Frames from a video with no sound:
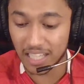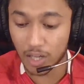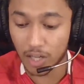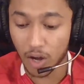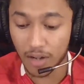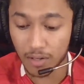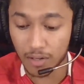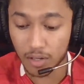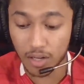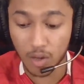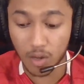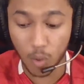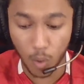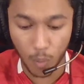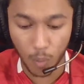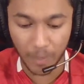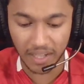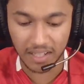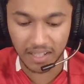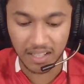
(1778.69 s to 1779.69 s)
got
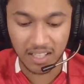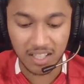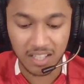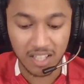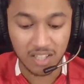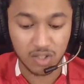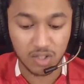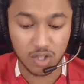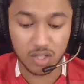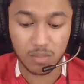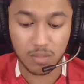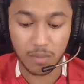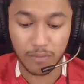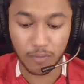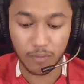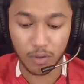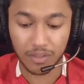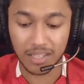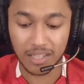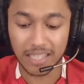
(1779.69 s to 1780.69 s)
COVID just
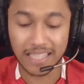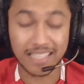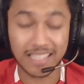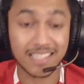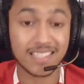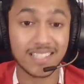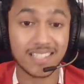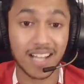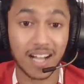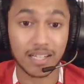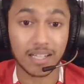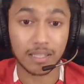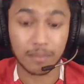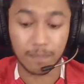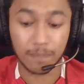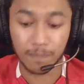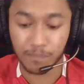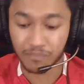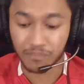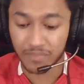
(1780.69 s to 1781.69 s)
before the league started.